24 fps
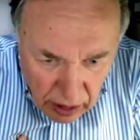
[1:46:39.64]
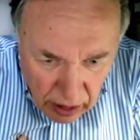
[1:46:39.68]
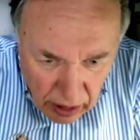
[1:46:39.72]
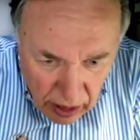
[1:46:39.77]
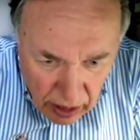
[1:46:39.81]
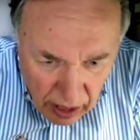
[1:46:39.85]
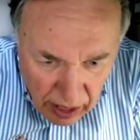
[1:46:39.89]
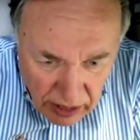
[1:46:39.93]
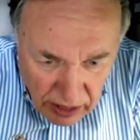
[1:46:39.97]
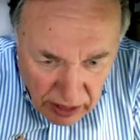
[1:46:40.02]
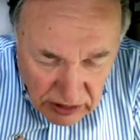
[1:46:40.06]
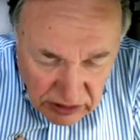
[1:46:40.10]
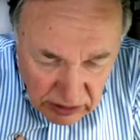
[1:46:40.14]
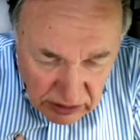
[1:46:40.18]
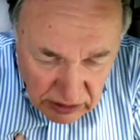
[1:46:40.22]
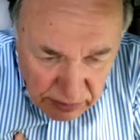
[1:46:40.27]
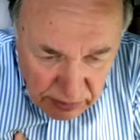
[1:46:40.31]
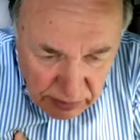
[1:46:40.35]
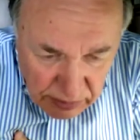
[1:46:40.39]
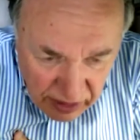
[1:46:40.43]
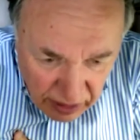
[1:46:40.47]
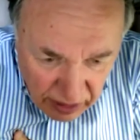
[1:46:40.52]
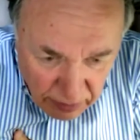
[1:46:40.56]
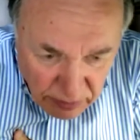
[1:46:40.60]

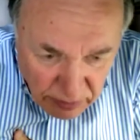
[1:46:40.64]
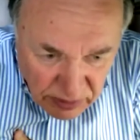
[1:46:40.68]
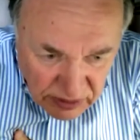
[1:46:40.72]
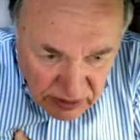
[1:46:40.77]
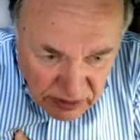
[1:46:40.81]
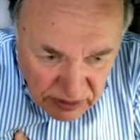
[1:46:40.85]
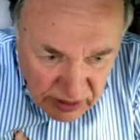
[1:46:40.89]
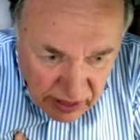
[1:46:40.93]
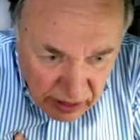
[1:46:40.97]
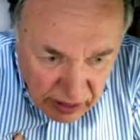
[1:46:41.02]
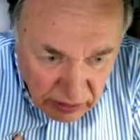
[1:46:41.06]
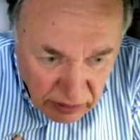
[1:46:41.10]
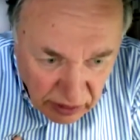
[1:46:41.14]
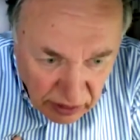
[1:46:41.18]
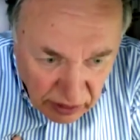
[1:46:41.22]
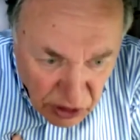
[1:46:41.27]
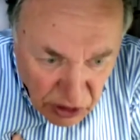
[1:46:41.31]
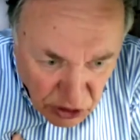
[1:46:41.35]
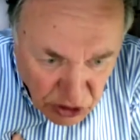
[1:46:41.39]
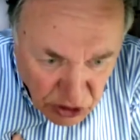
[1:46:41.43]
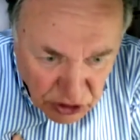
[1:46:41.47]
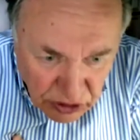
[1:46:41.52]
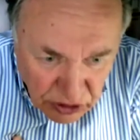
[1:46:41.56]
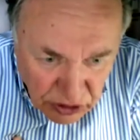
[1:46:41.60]
ICBMs can
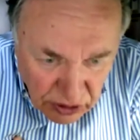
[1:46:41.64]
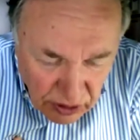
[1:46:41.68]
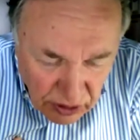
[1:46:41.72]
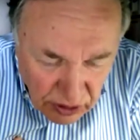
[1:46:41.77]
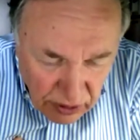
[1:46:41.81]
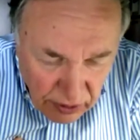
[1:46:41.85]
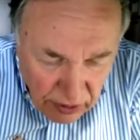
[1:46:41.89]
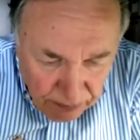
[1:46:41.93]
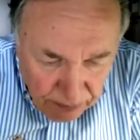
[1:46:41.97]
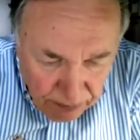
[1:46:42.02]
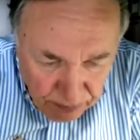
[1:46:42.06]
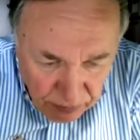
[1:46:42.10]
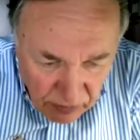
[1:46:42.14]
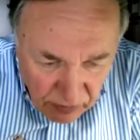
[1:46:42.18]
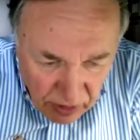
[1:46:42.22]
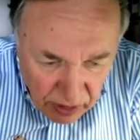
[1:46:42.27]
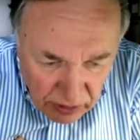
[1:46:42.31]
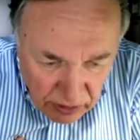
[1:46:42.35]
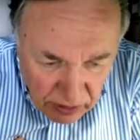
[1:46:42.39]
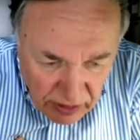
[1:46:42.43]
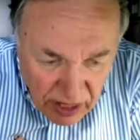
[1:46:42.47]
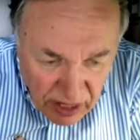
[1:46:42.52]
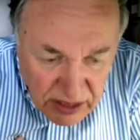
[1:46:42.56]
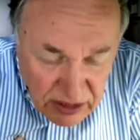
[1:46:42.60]
reach
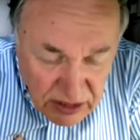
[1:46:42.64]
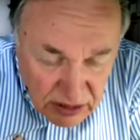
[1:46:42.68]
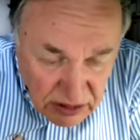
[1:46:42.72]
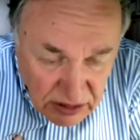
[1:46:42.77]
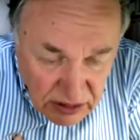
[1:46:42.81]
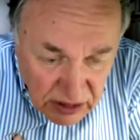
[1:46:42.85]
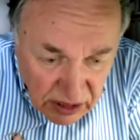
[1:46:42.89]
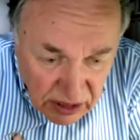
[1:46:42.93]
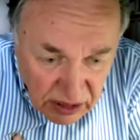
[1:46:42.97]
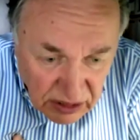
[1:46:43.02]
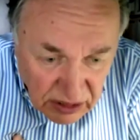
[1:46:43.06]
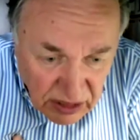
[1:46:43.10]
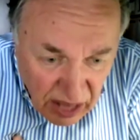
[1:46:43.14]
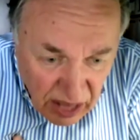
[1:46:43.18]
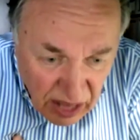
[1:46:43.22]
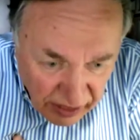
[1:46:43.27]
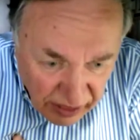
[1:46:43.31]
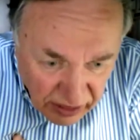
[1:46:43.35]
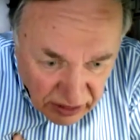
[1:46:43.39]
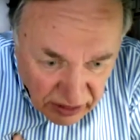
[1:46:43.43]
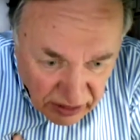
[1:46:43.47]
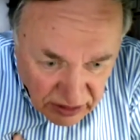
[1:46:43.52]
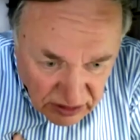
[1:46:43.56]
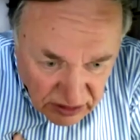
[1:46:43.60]
necessary
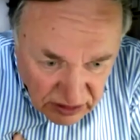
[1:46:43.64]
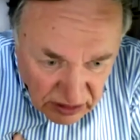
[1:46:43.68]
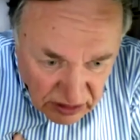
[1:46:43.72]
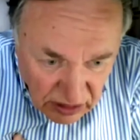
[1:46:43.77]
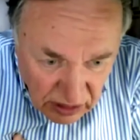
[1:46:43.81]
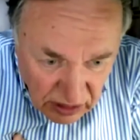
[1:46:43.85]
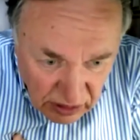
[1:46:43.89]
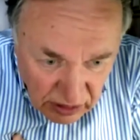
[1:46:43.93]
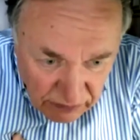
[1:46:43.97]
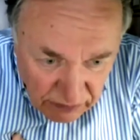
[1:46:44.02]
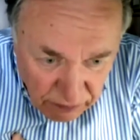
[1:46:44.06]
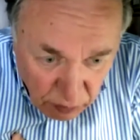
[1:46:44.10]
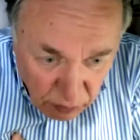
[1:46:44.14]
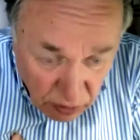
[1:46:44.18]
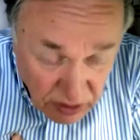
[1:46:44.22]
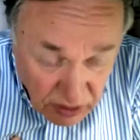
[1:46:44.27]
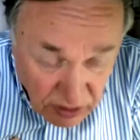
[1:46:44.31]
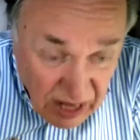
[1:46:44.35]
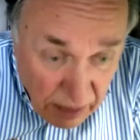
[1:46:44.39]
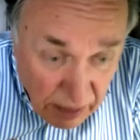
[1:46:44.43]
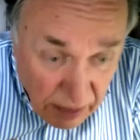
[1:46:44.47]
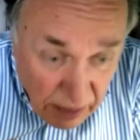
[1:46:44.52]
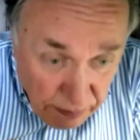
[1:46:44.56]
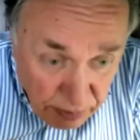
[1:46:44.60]
targets, for
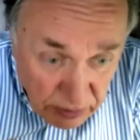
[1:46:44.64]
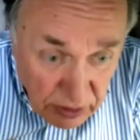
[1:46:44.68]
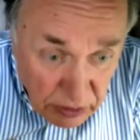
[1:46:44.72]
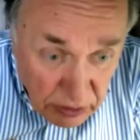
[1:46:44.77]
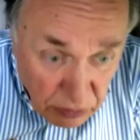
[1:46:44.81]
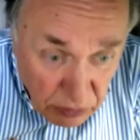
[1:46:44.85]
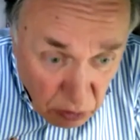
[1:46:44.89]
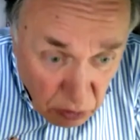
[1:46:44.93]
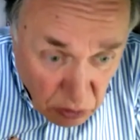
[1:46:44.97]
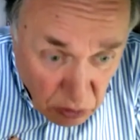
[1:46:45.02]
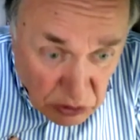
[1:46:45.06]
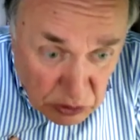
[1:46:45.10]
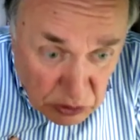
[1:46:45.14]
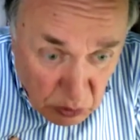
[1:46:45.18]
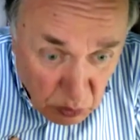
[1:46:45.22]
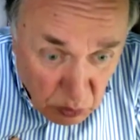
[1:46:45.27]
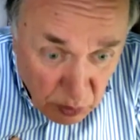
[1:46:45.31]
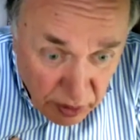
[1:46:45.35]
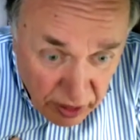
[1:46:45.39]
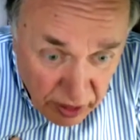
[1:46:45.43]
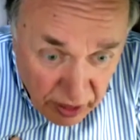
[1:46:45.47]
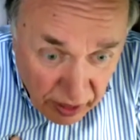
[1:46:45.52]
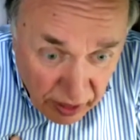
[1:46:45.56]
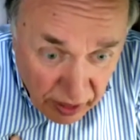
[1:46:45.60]
example, in North
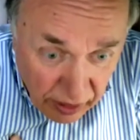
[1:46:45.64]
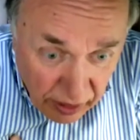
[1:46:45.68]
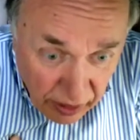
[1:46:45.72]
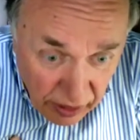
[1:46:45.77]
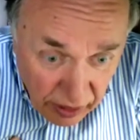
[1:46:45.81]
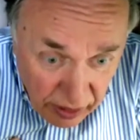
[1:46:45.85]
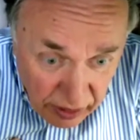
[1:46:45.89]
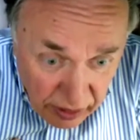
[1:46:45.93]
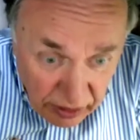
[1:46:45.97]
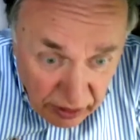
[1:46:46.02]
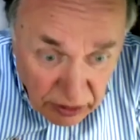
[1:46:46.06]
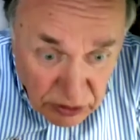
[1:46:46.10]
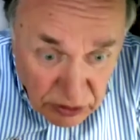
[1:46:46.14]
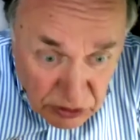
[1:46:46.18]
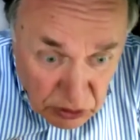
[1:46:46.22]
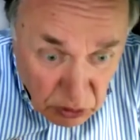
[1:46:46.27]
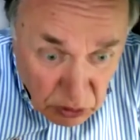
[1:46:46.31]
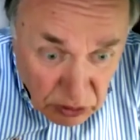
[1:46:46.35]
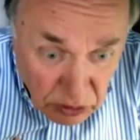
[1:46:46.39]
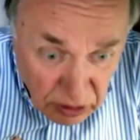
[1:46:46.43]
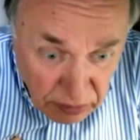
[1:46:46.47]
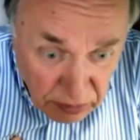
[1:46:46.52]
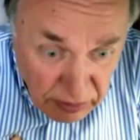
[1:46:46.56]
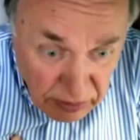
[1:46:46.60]
Korea, in
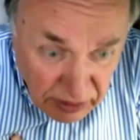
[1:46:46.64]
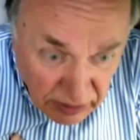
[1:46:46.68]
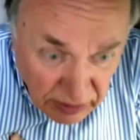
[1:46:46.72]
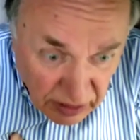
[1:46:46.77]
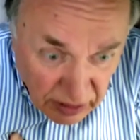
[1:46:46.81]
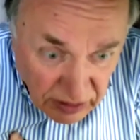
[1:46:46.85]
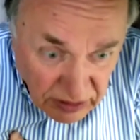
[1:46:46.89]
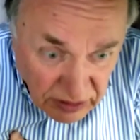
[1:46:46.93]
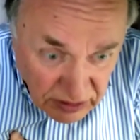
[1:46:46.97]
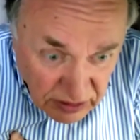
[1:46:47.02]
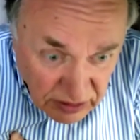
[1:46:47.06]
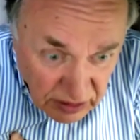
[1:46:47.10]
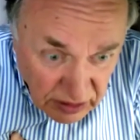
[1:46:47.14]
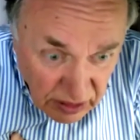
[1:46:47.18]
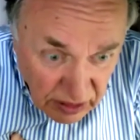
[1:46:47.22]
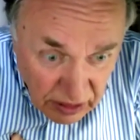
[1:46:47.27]
30 minutes.